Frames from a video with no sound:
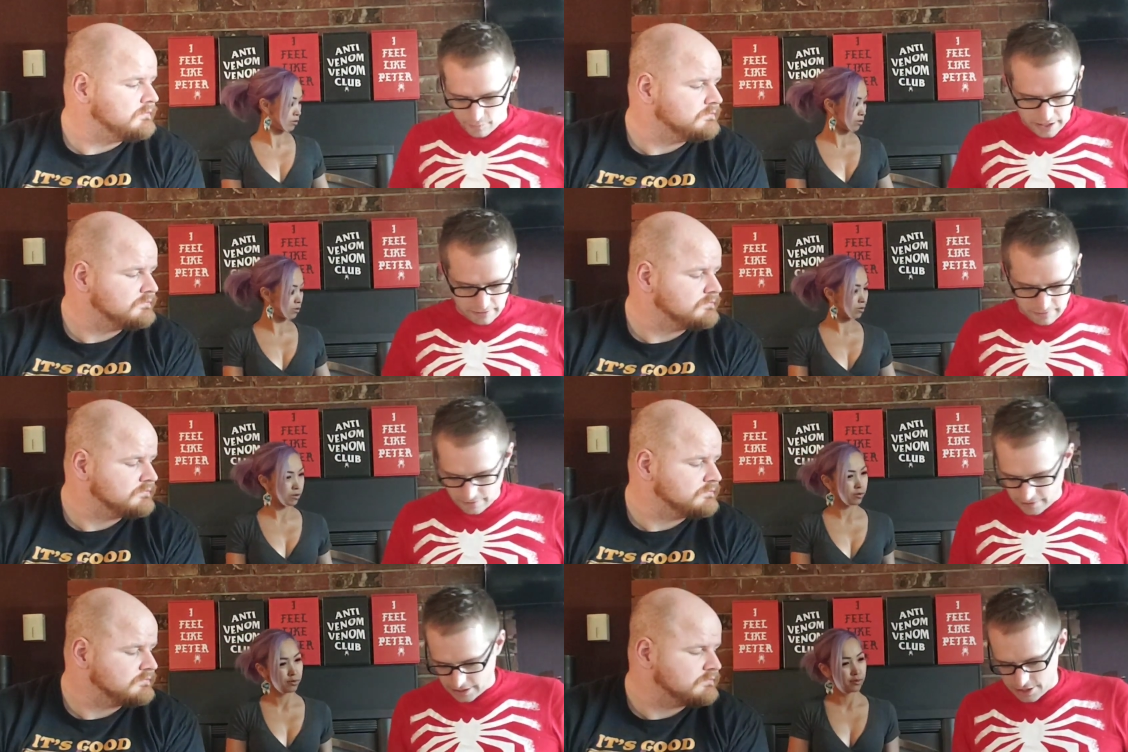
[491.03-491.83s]
Speaker 1: win. We
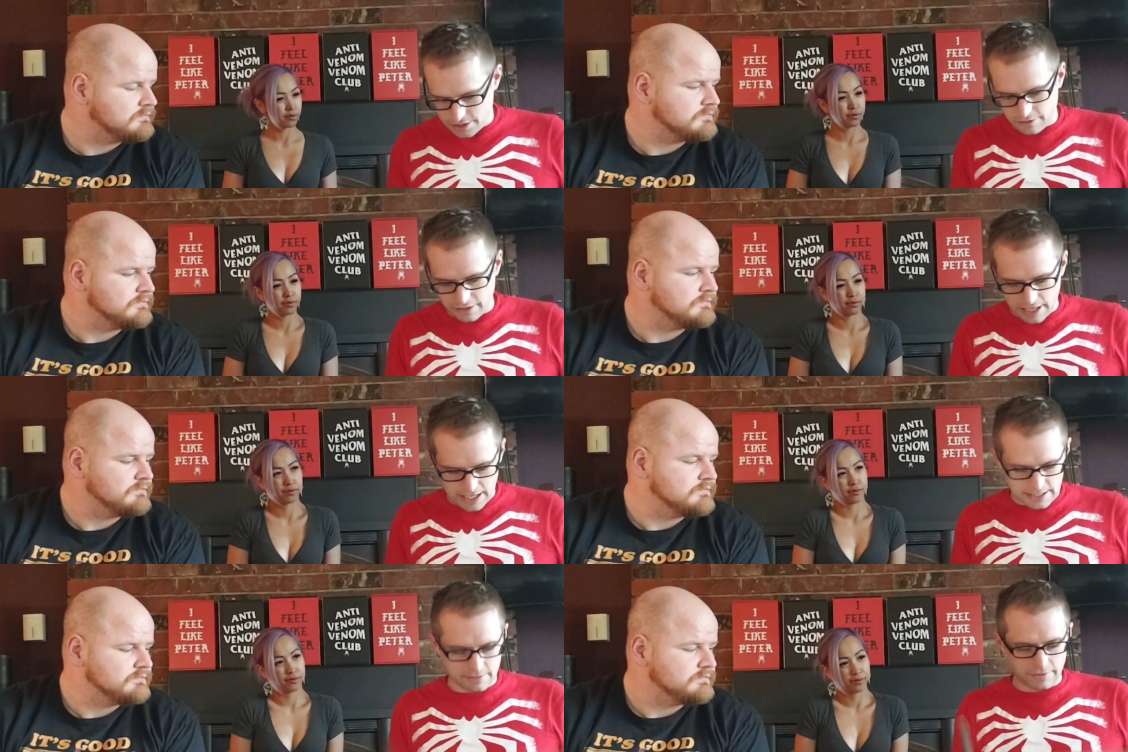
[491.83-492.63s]
were going to show you
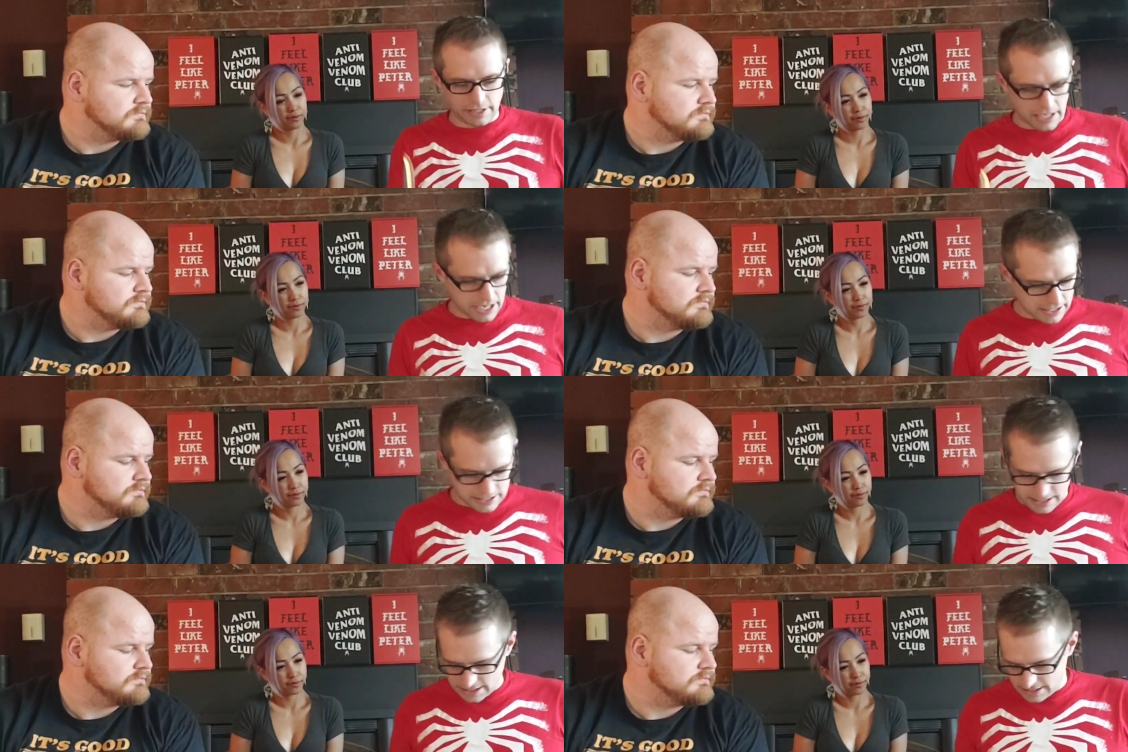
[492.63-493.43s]
guys what we got
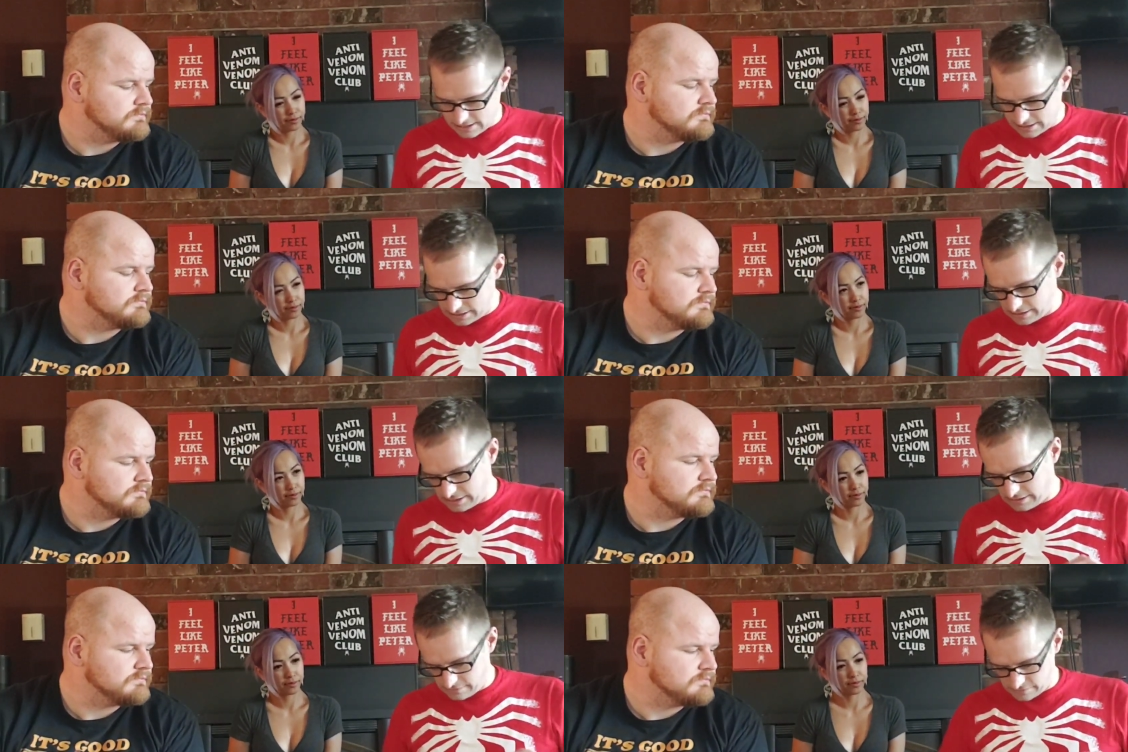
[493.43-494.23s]

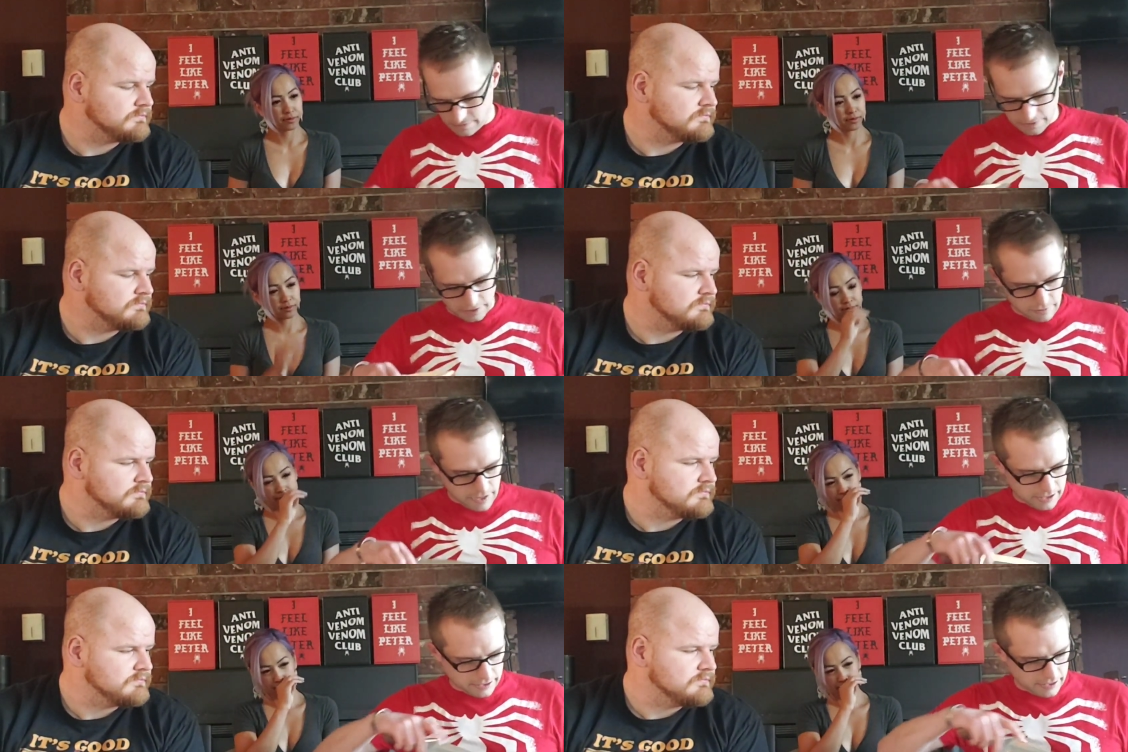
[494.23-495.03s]
from a little
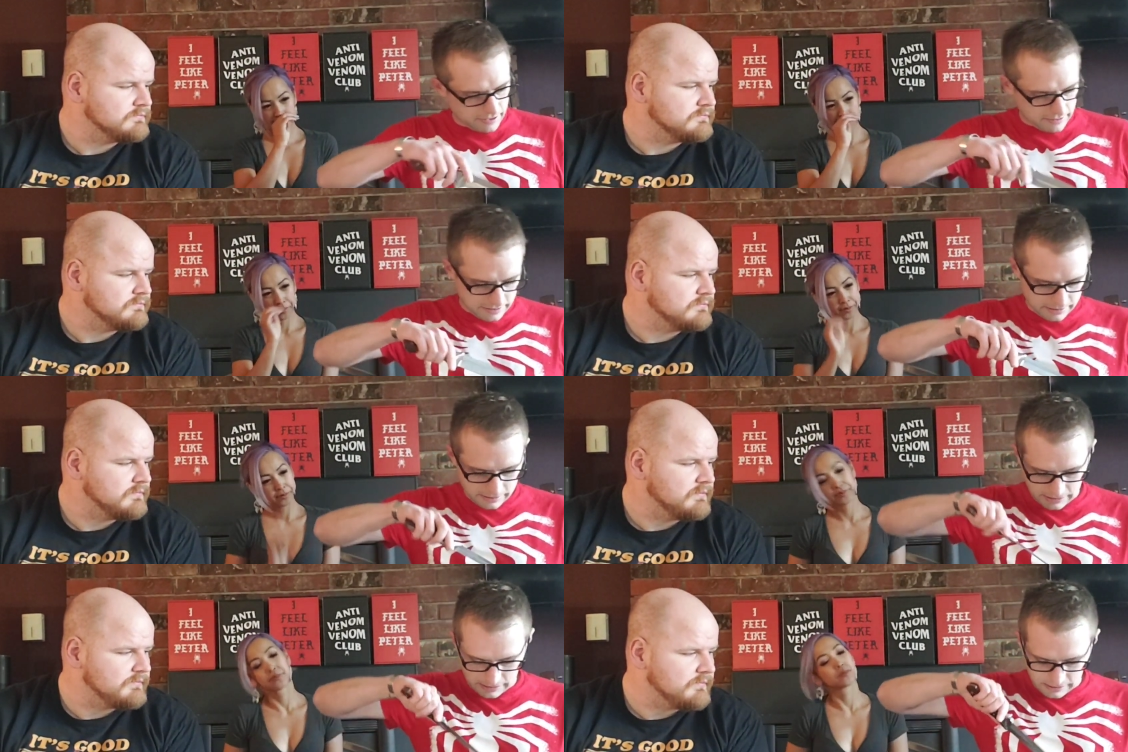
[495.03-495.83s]
while
Speaker 2: ago.
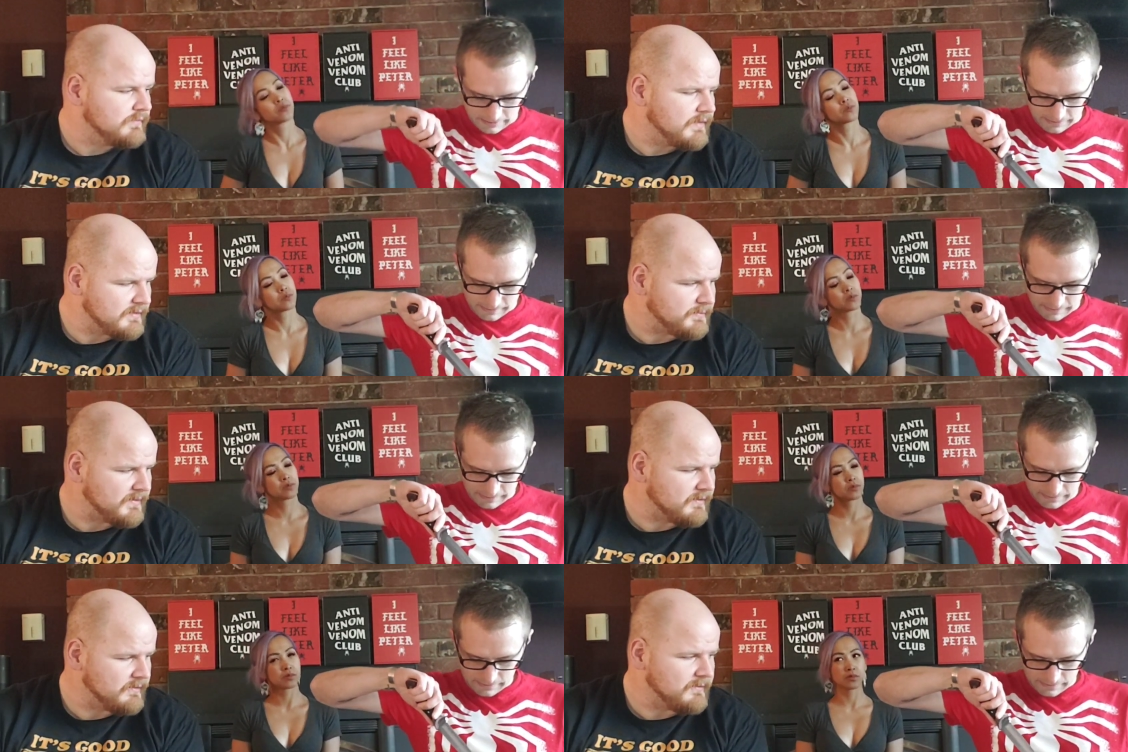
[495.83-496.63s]
It's
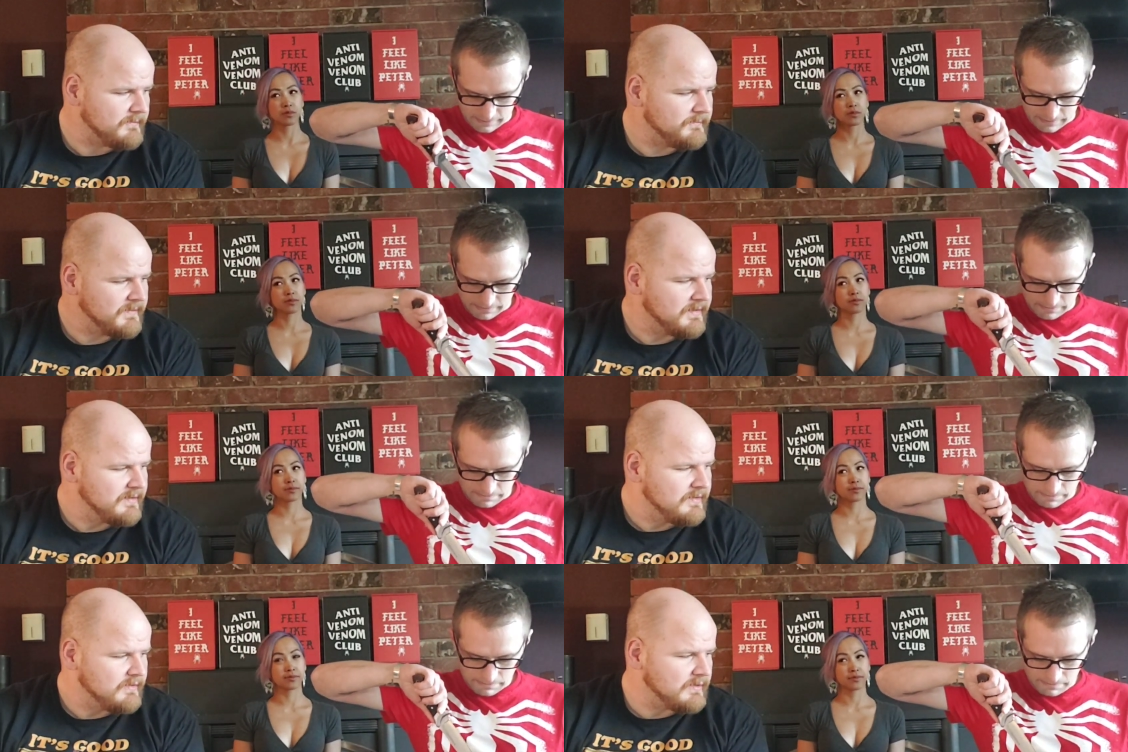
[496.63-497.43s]
pretty cool.
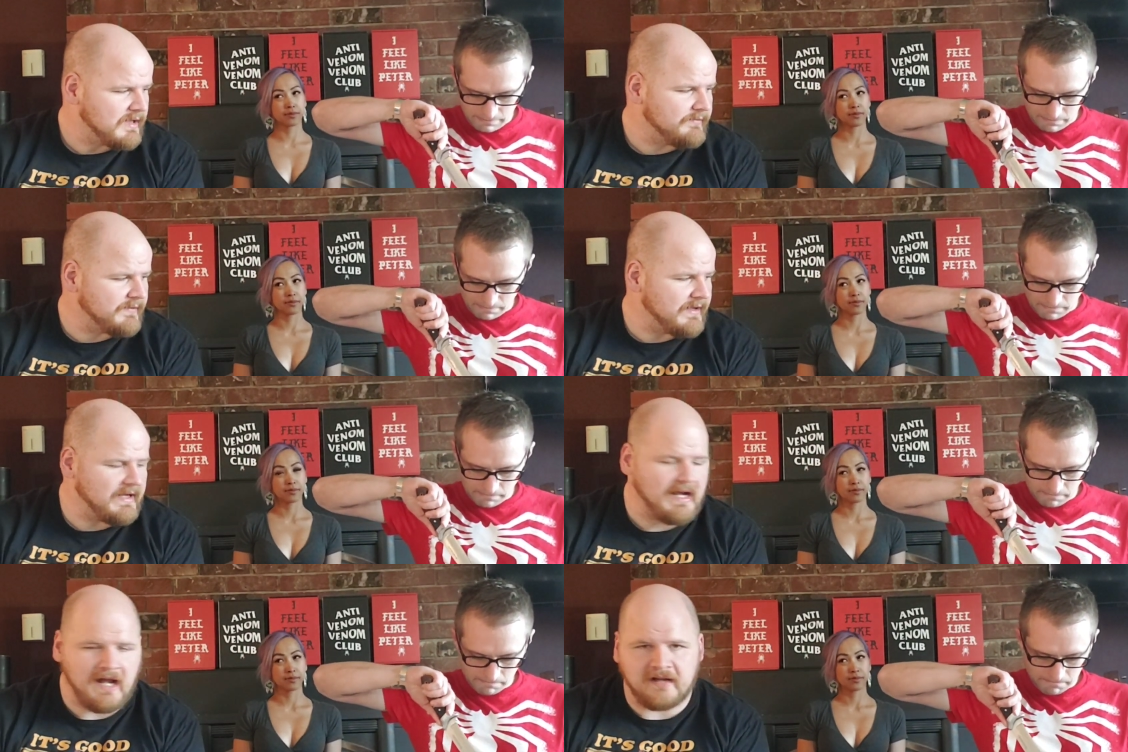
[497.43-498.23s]
We've
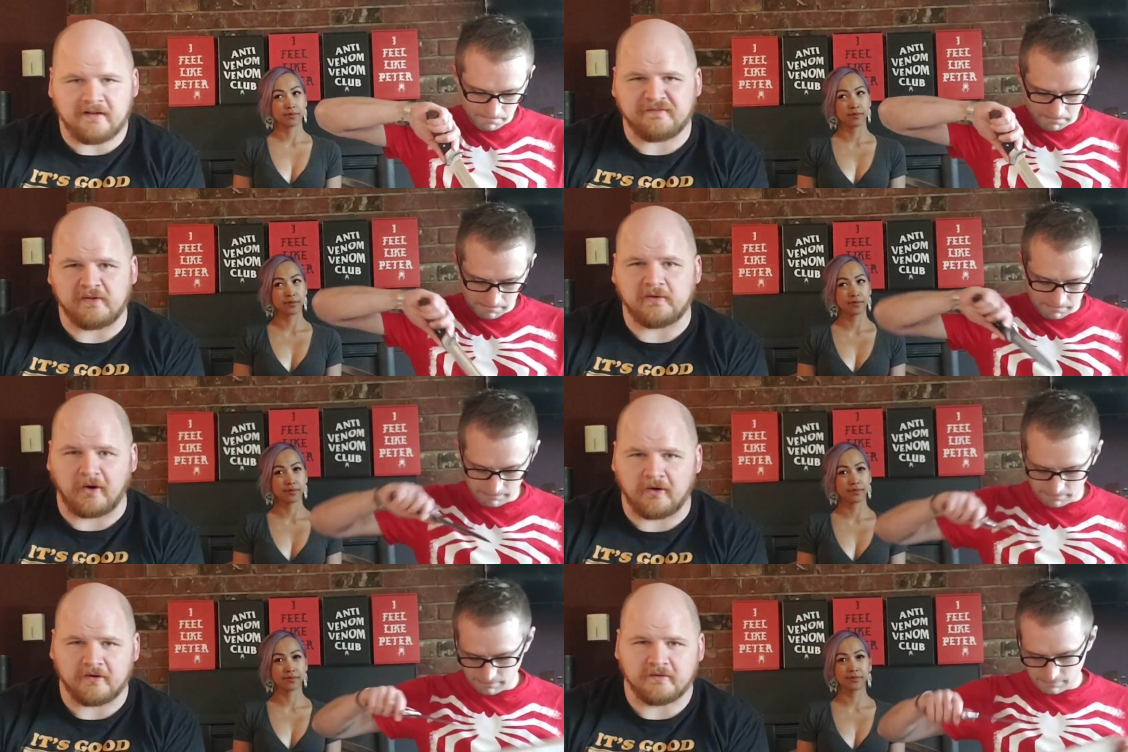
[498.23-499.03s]
had a few
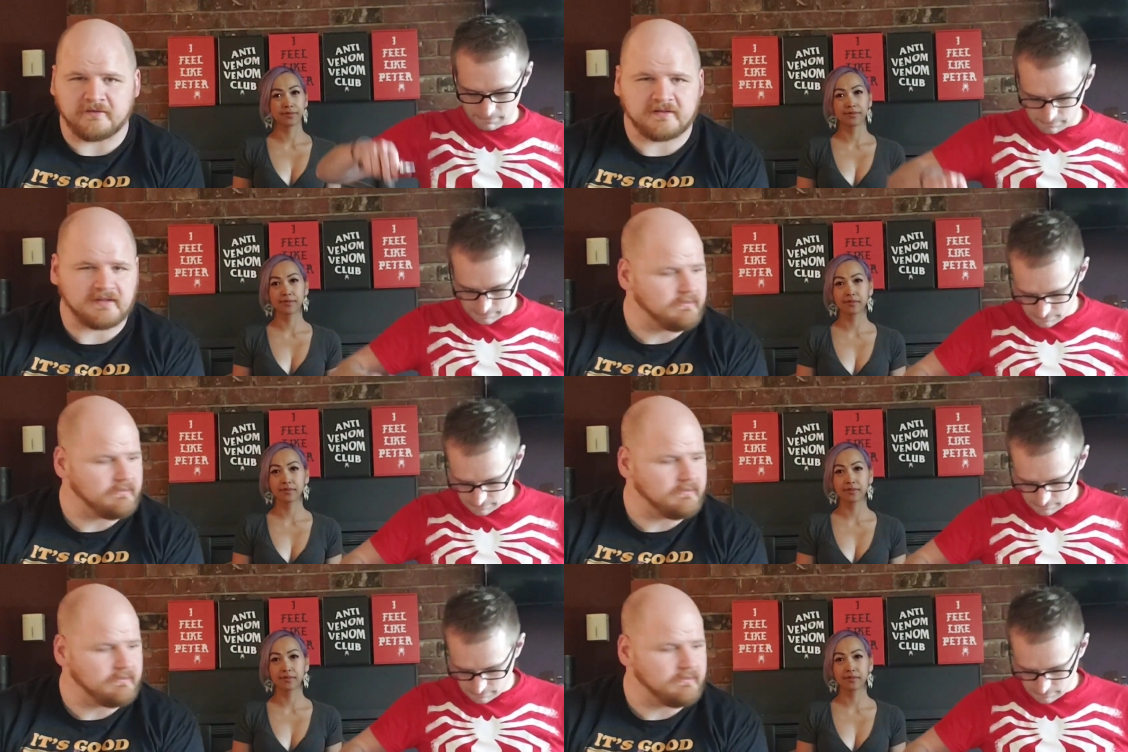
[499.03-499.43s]
hurdles